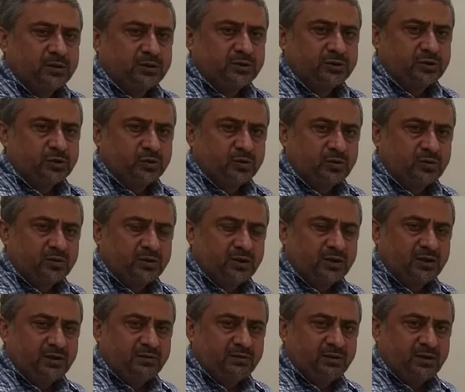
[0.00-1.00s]
So,
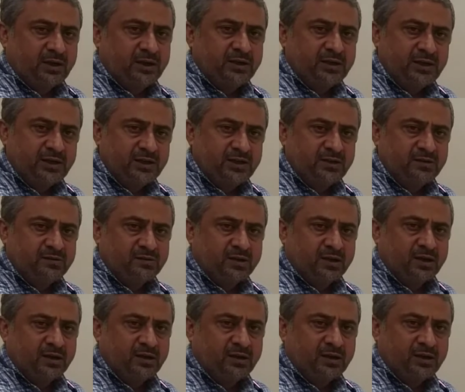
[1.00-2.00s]
any
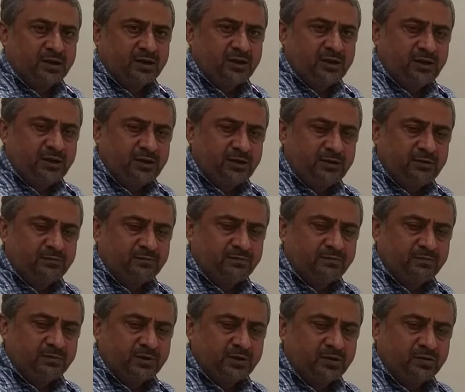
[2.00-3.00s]

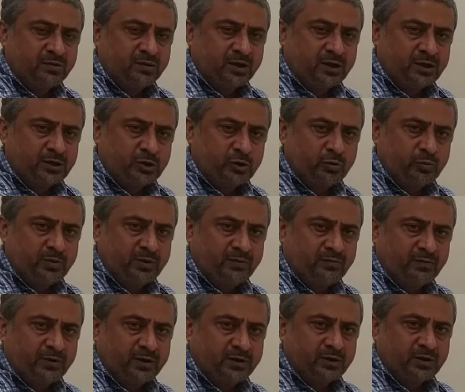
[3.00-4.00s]
desire to be
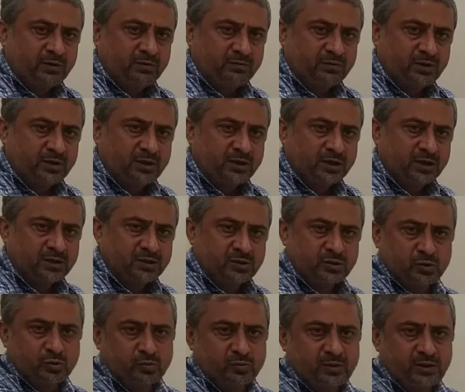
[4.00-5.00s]
effective, it has
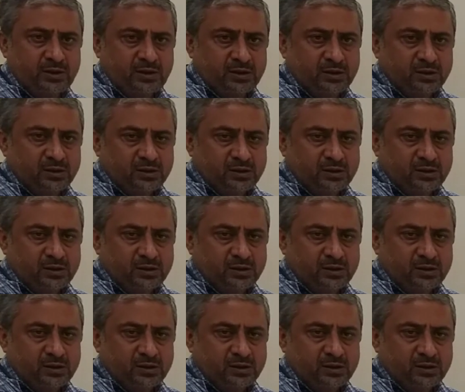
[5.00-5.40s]
to be